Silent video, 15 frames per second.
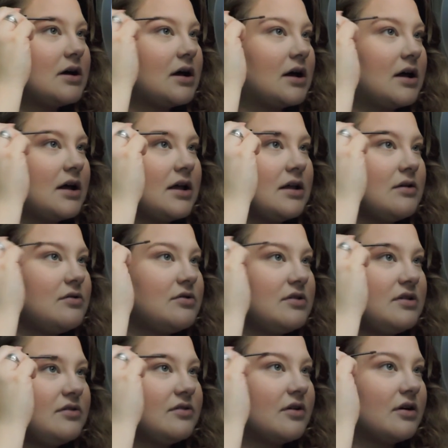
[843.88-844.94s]
I
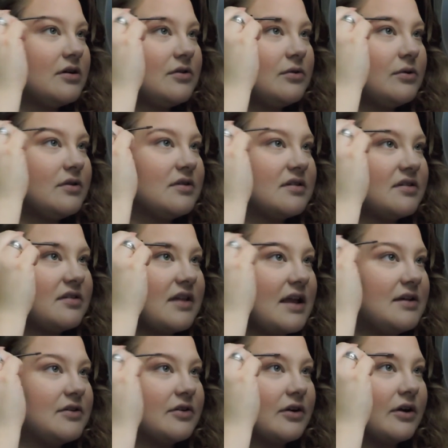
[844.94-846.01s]
usually start toward the
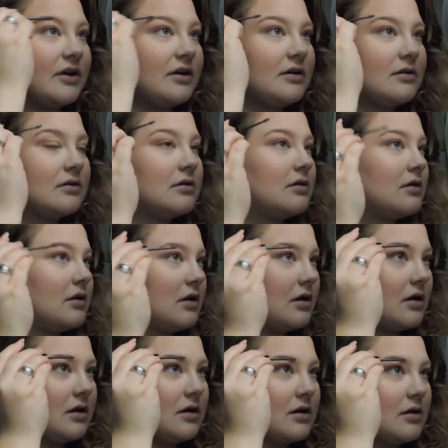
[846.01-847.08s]
center
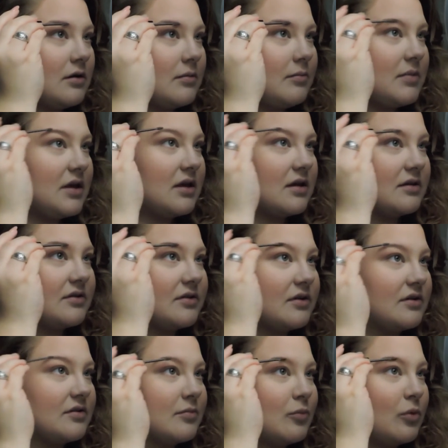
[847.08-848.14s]
because
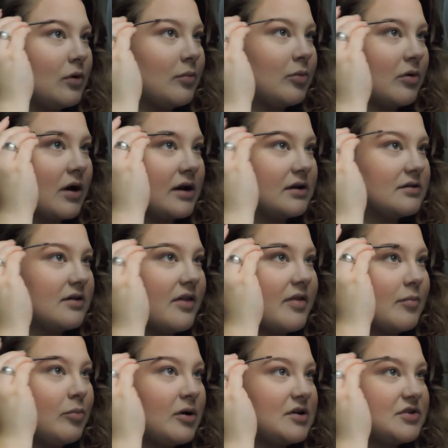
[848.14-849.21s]
there's more product on
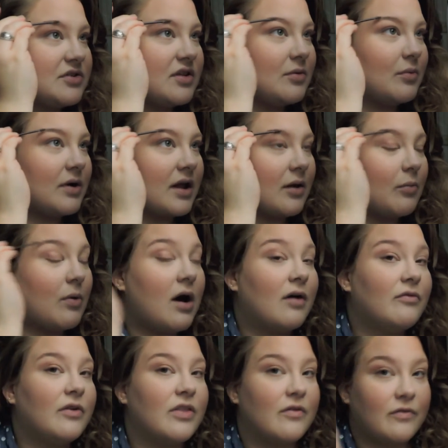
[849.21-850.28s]
the brush than what I want for the